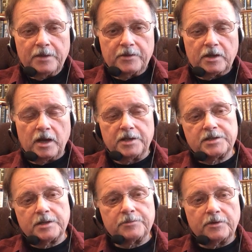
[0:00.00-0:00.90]
The
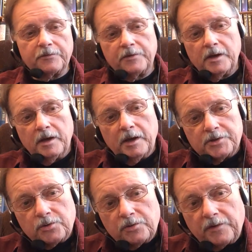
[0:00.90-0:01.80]
concept of a
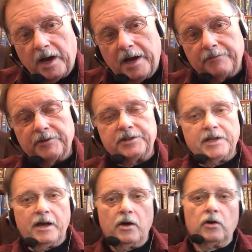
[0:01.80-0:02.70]
sort of ivory
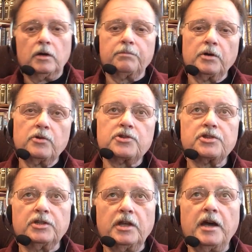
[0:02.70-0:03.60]
tower approach
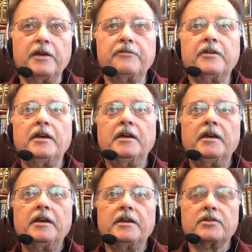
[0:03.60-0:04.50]
to life
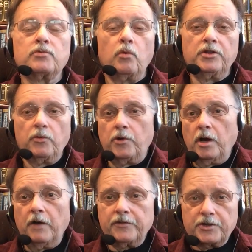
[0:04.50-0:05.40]
is one that we
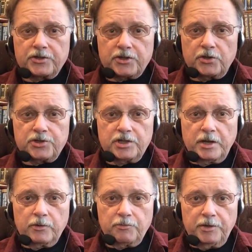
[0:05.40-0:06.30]
often
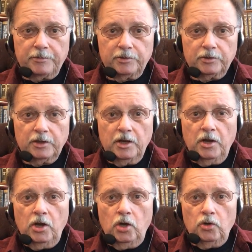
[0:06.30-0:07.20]
associate with people
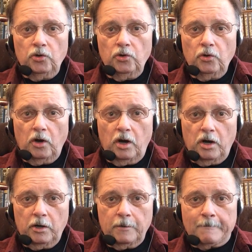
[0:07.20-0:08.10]
who
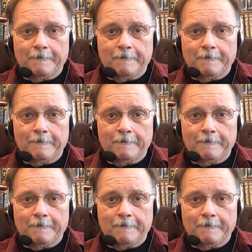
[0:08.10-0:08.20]
are